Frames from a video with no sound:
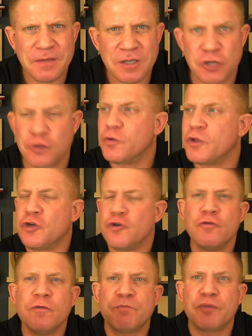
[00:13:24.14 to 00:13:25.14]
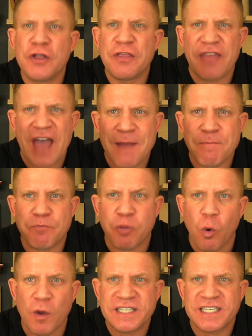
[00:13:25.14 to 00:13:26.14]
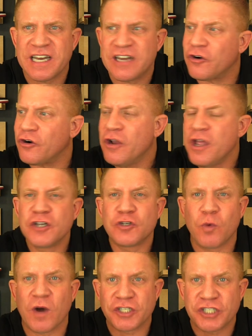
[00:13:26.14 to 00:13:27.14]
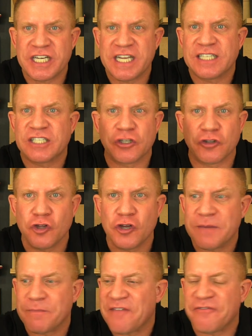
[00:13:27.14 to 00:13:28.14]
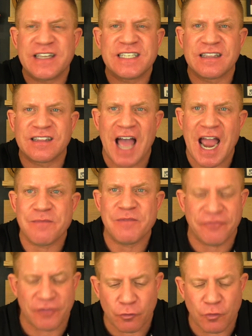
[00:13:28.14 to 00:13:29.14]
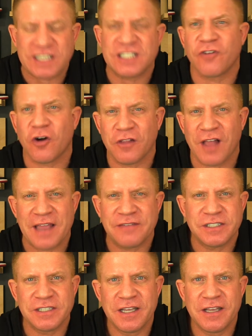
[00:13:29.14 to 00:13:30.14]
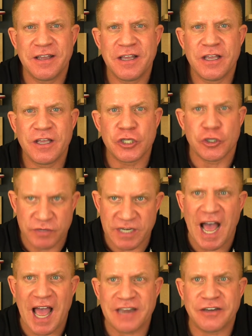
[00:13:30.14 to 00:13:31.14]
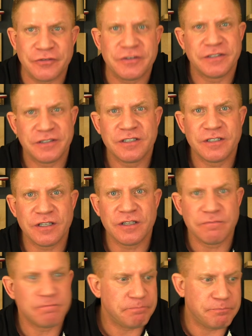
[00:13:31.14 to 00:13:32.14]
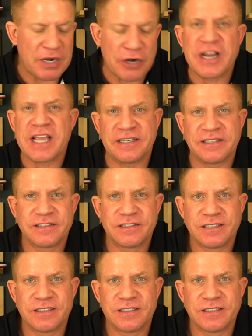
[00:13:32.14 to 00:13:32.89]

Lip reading: You put that poison in her to where she gets to look in my face and lie to me for the rest of our lives. You die, dude. Period.